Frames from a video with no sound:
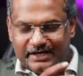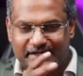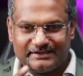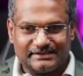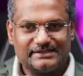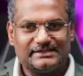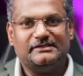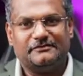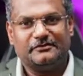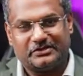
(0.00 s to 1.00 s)
creating
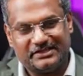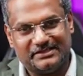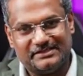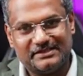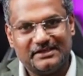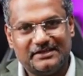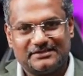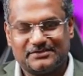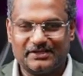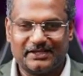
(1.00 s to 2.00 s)
the scene for kids